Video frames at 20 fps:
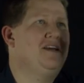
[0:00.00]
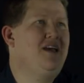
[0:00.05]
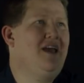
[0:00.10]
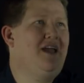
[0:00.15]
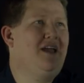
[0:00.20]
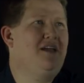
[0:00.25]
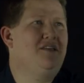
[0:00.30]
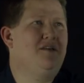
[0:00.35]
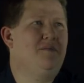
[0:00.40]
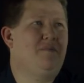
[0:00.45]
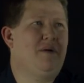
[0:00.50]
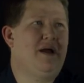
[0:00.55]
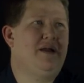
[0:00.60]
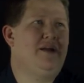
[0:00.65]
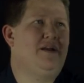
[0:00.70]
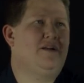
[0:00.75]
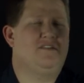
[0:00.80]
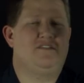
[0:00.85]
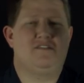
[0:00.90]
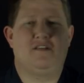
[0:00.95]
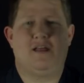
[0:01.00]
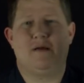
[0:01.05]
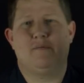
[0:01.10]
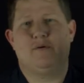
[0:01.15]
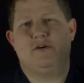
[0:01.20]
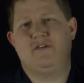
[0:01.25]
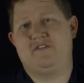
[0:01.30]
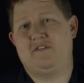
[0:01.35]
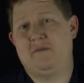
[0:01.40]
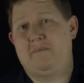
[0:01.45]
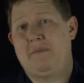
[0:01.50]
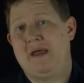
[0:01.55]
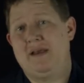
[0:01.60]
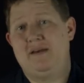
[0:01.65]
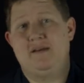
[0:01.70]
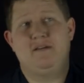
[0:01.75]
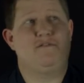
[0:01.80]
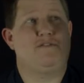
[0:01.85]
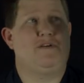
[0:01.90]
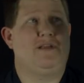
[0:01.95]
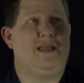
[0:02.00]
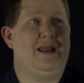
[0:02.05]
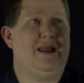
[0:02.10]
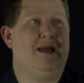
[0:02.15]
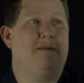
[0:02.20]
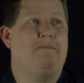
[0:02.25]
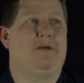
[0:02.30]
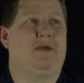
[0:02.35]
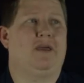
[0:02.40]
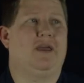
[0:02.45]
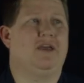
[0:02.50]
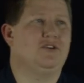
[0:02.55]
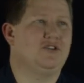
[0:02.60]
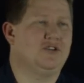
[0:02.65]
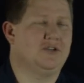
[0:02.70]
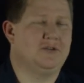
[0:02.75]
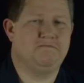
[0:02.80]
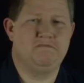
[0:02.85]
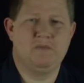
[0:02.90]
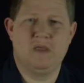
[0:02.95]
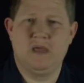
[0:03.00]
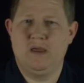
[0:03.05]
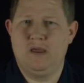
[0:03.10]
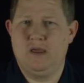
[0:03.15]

and the binaries and libraries dependent for that application.